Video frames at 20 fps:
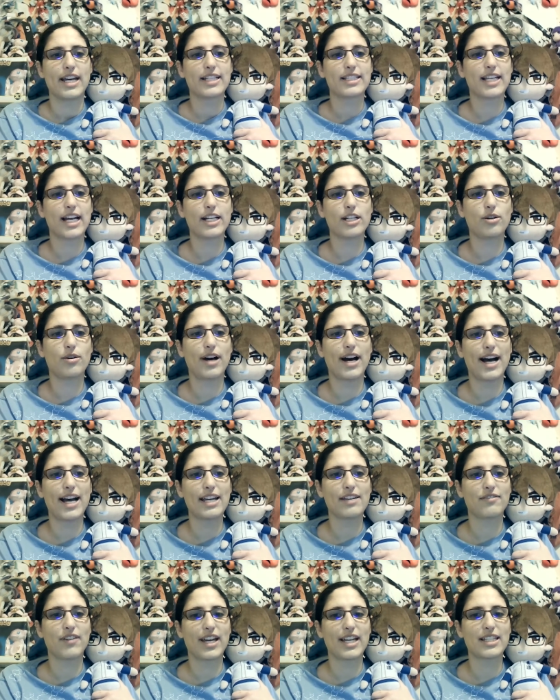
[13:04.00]
Saito
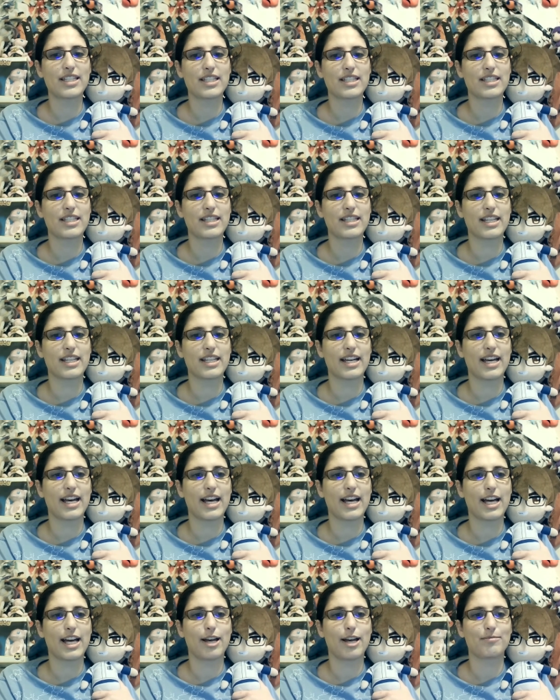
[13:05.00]
High advances to the
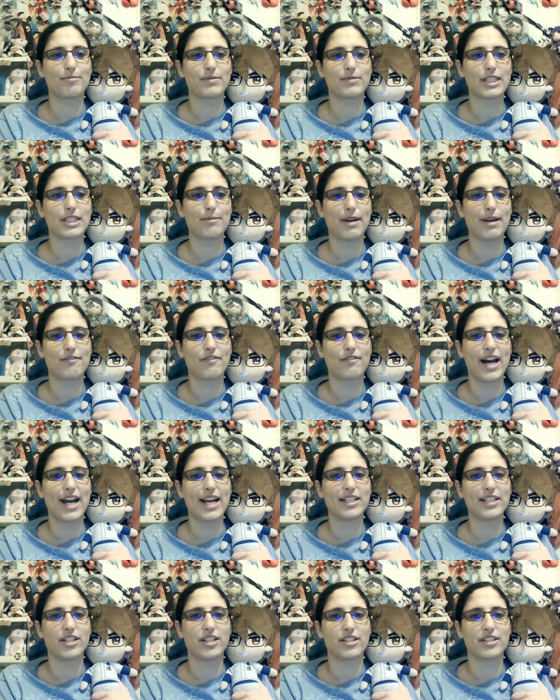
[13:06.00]
um,
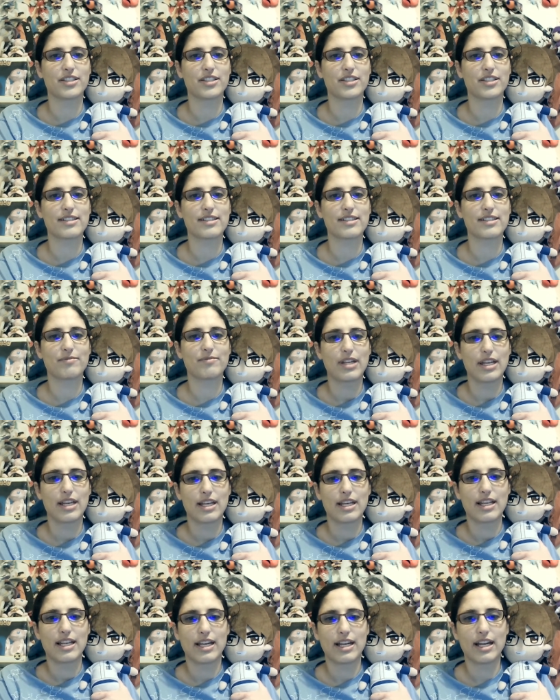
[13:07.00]
semifinals.
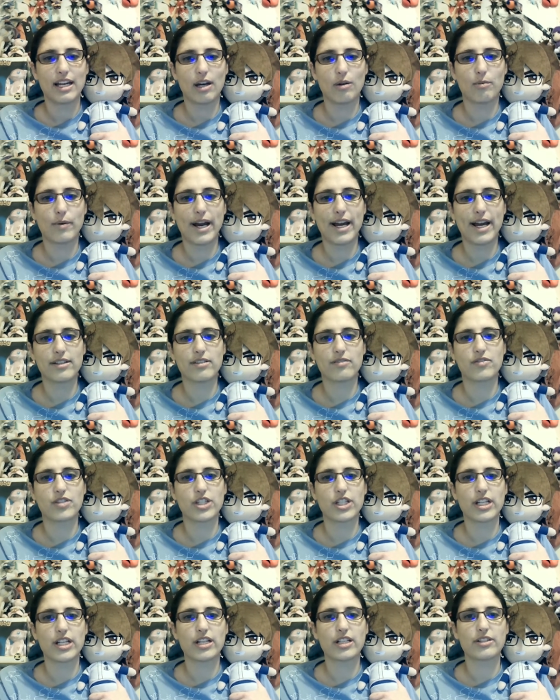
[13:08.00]
A round of
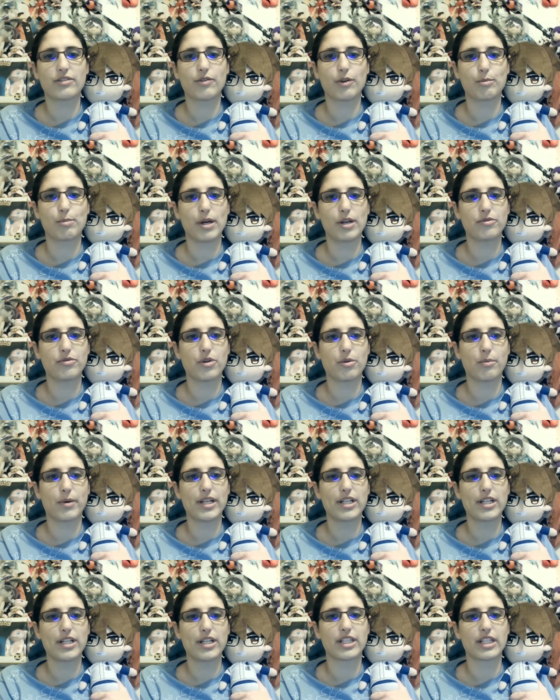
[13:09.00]
cheers for both the
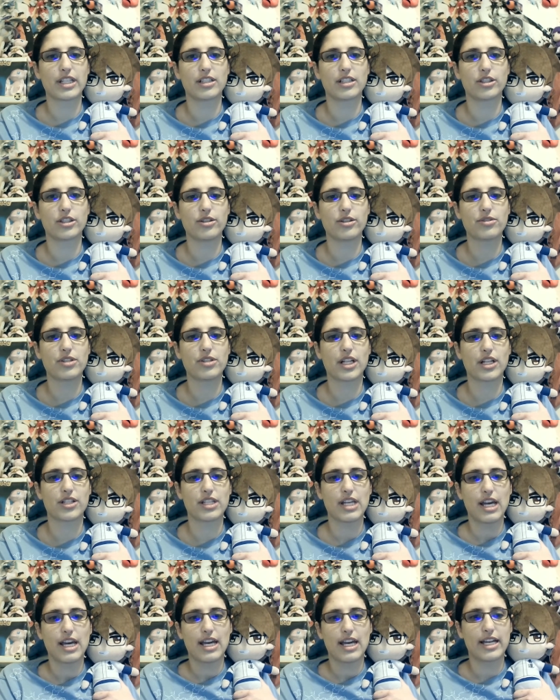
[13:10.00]
winners and the losers.
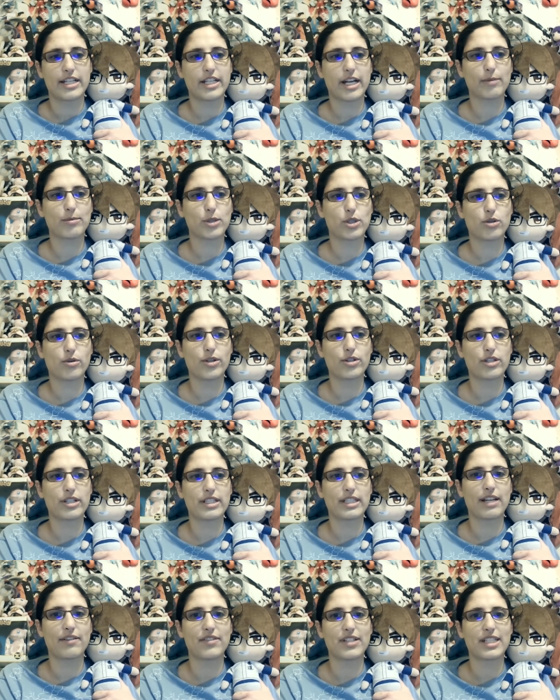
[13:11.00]
And chapter
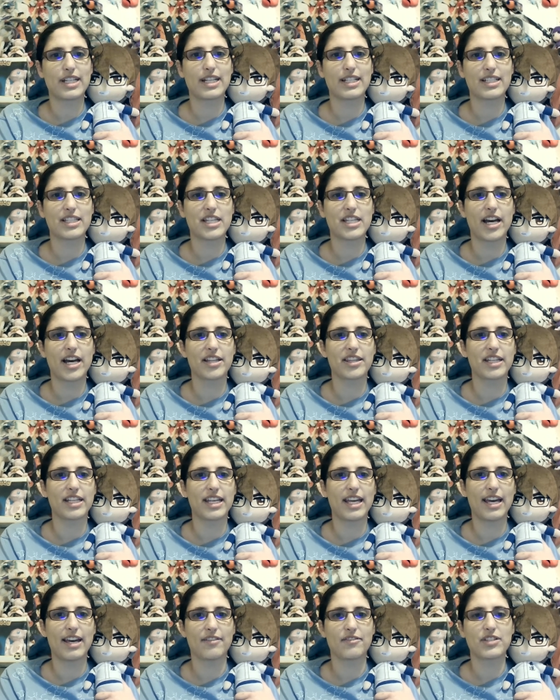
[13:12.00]
217 is titled The
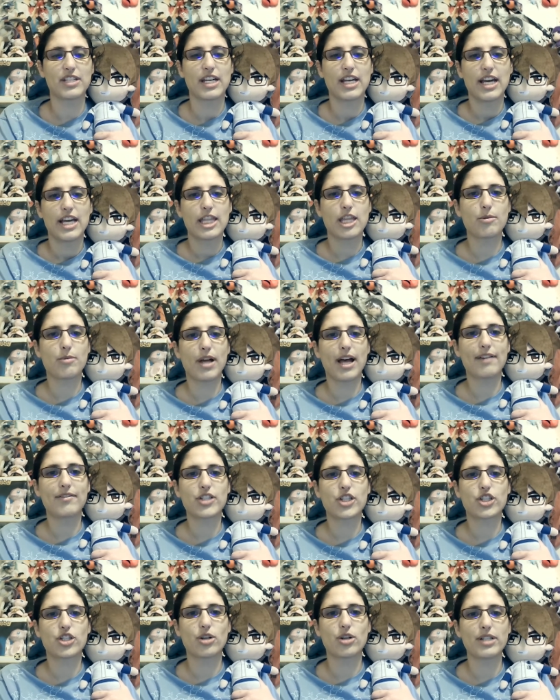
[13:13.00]
Gift. They will have a
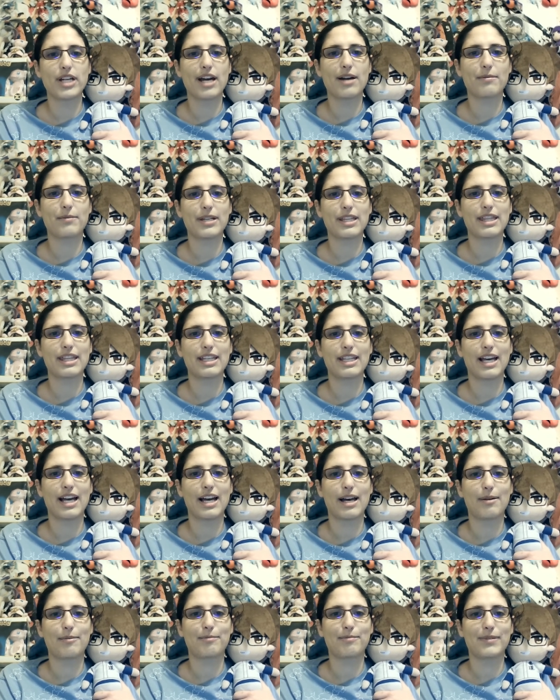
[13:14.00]
showdown with
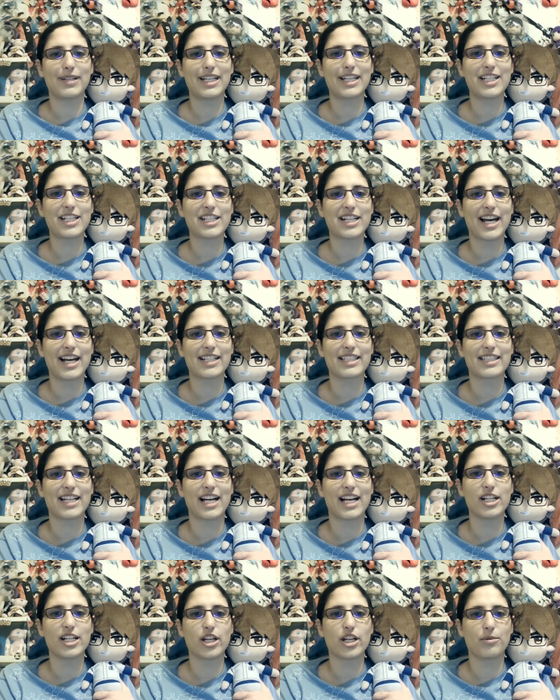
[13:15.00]
um, Ichidai
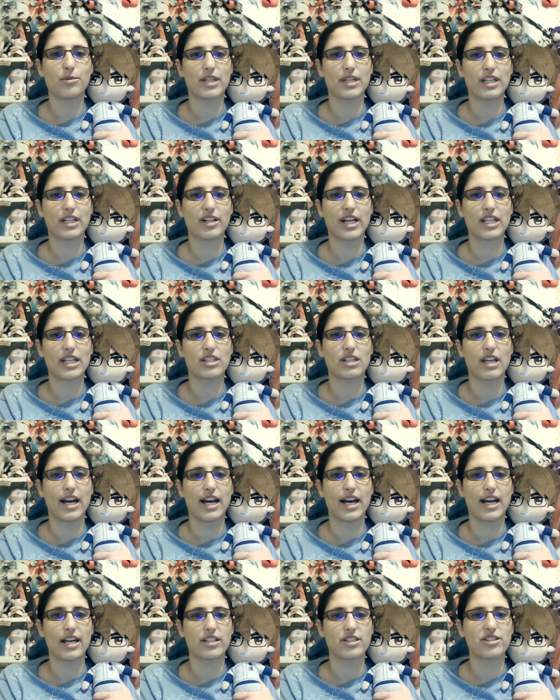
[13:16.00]
Sanko here at
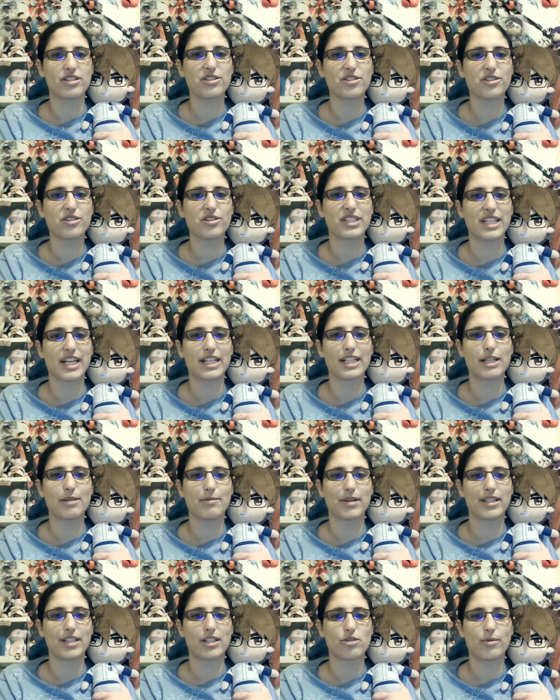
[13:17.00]
uh, Jingu Stadium
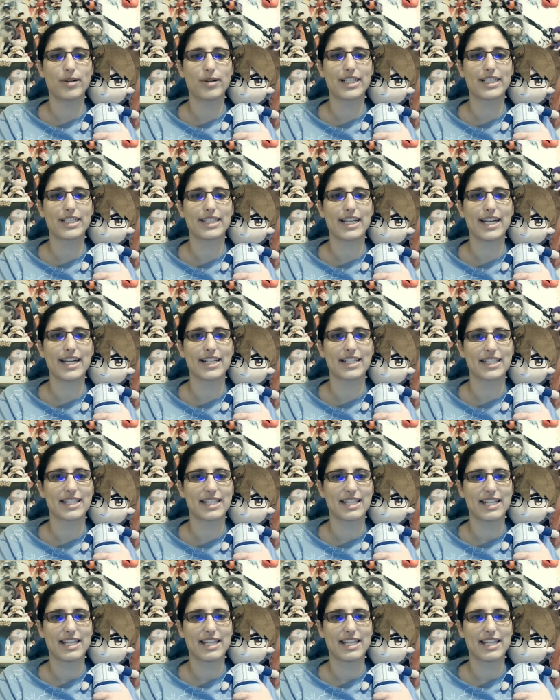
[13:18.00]
on the 26th.